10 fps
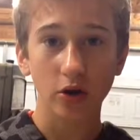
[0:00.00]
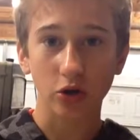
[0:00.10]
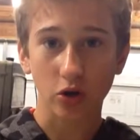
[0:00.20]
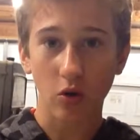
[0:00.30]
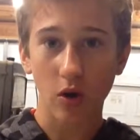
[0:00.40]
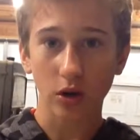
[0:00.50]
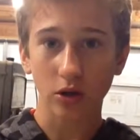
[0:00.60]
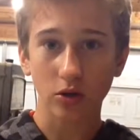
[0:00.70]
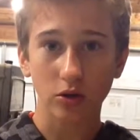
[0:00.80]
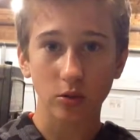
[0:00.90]
Just go watch a
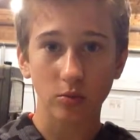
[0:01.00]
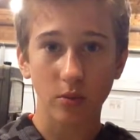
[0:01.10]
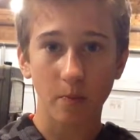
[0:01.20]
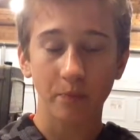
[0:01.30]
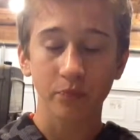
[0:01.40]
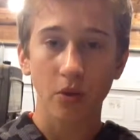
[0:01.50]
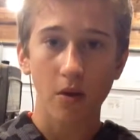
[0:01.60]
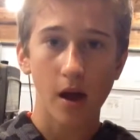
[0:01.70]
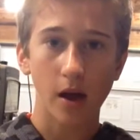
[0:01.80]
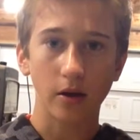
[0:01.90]
YouTube
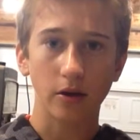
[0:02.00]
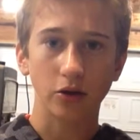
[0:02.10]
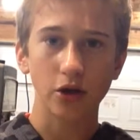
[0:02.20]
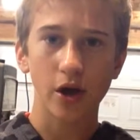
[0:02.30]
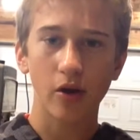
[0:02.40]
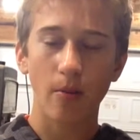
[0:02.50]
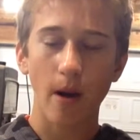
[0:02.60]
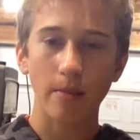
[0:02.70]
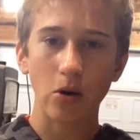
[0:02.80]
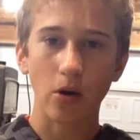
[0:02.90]
channel
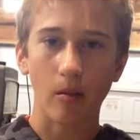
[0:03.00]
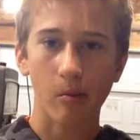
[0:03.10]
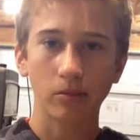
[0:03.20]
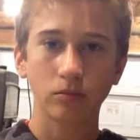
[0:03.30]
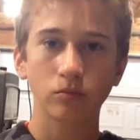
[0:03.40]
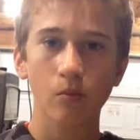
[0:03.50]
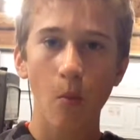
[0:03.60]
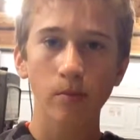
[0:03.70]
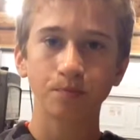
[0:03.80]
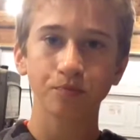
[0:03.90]
about mowing.
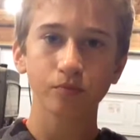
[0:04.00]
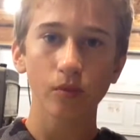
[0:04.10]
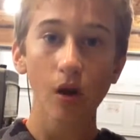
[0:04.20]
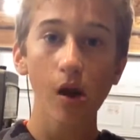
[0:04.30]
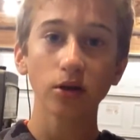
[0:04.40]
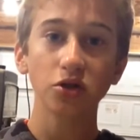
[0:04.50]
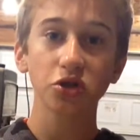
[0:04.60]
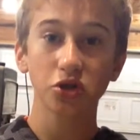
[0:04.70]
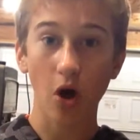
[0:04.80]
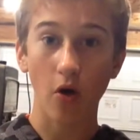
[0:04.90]

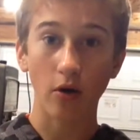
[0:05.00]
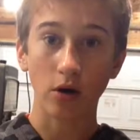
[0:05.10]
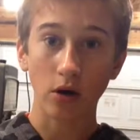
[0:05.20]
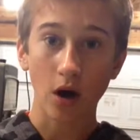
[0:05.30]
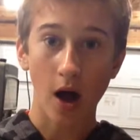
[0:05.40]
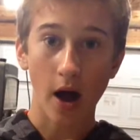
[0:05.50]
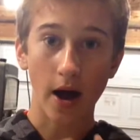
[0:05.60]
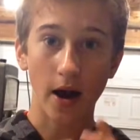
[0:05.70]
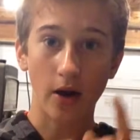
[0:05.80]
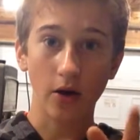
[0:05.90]
So, I
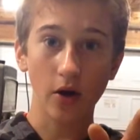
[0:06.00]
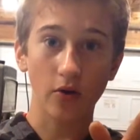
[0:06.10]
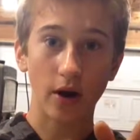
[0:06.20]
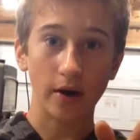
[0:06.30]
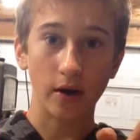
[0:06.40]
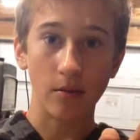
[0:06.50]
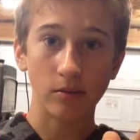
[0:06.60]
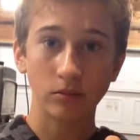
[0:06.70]
had another idea.